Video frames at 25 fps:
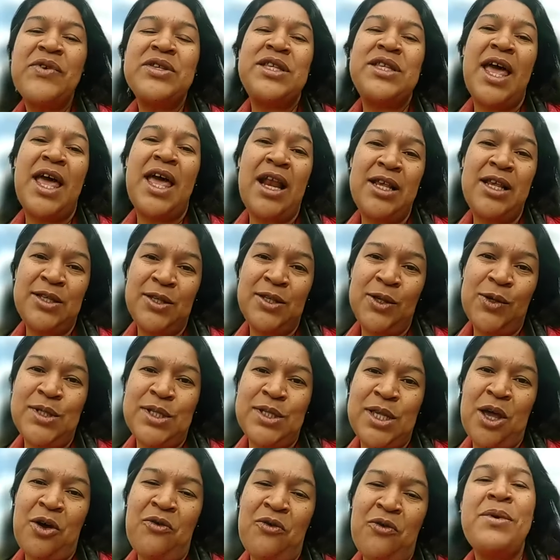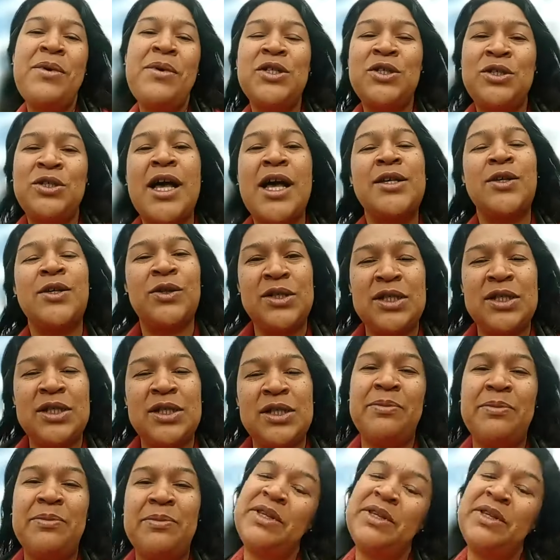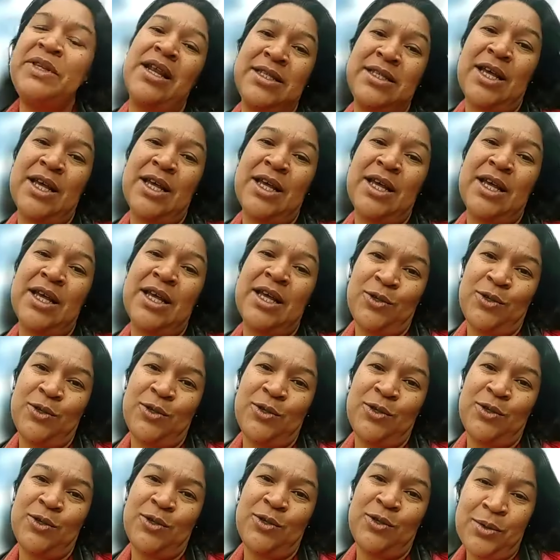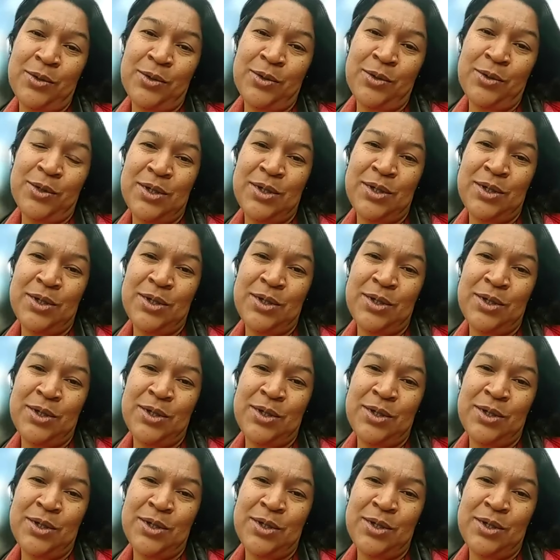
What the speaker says: when they feel they can. And if you can do what